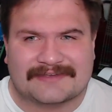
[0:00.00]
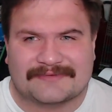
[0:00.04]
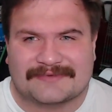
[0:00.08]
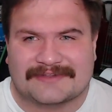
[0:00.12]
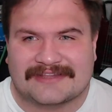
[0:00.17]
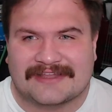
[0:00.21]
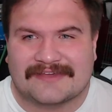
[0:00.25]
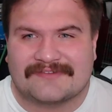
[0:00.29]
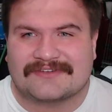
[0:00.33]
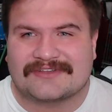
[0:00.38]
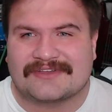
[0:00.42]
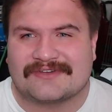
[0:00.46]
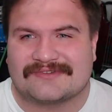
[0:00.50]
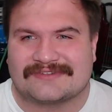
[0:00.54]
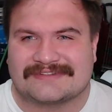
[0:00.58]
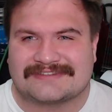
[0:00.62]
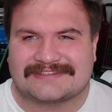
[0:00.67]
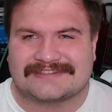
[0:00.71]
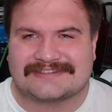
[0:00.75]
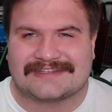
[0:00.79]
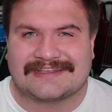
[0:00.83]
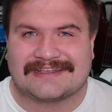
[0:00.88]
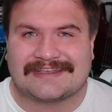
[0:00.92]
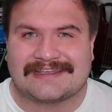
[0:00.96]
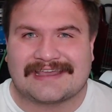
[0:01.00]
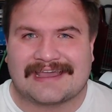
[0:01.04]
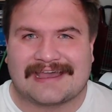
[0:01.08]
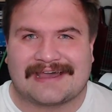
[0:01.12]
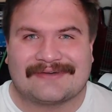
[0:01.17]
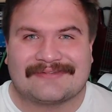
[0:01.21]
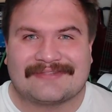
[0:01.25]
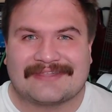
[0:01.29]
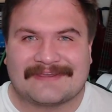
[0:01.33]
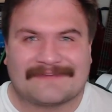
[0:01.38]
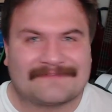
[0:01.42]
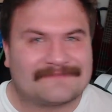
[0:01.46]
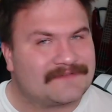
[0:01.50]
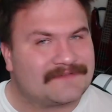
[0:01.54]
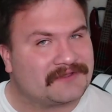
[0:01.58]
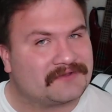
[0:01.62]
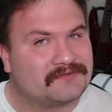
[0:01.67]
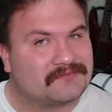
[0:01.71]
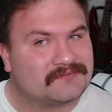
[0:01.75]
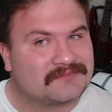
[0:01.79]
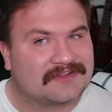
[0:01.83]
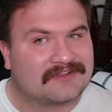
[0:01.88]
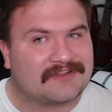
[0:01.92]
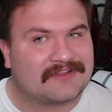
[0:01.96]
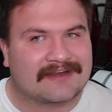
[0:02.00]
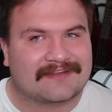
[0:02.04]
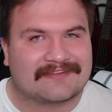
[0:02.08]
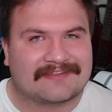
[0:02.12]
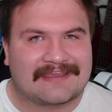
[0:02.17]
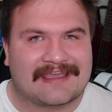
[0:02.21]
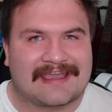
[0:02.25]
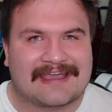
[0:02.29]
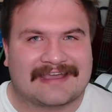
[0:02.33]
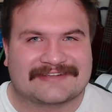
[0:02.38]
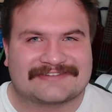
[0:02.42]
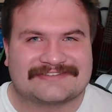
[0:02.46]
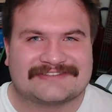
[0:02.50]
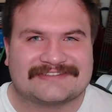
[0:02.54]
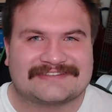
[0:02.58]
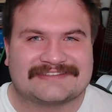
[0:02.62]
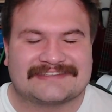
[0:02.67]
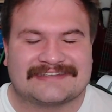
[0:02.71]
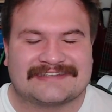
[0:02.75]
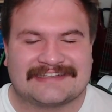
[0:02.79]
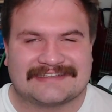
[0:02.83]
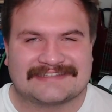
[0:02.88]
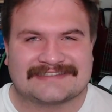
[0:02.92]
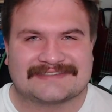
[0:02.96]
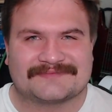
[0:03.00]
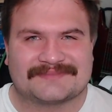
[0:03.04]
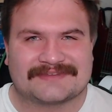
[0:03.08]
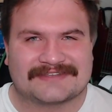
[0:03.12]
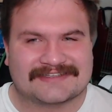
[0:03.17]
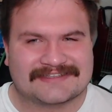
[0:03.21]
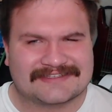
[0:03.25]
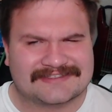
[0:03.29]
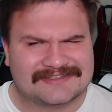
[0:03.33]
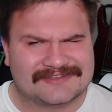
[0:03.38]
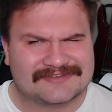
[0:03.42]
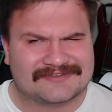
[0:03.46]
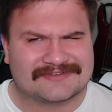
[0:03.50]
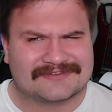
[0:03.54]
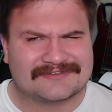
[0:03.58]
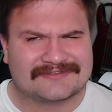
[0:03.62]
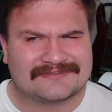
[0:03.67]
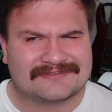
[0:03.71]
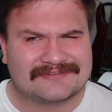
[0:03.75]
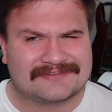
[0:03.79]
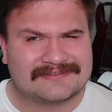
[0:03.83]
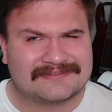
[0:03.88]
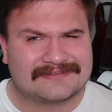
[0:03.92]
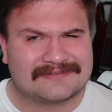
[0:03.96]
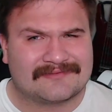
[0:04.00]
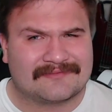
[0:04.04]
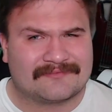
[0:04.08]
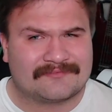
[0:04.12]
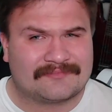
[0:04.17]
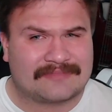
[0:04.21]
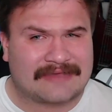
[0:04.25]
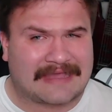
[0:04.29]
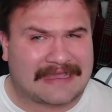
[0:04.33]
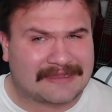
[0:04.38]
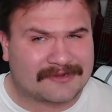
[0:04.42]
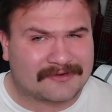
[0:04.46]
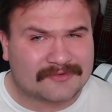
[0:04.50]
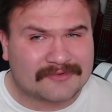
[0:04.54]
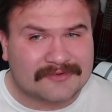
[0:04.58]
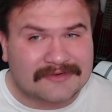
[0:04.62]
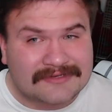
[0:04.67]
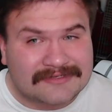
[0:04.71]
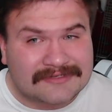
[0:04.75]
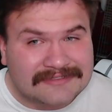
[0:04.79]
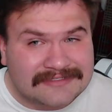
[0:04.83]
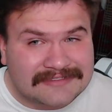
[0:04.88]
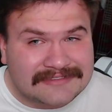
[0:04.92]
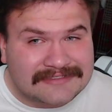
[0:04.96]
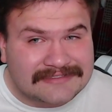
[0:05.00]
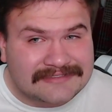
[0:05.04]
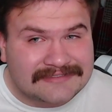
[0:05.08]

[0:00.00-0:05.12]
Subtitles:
I would love to go and see how they filmed a lot of the action scenes, because they're backwards,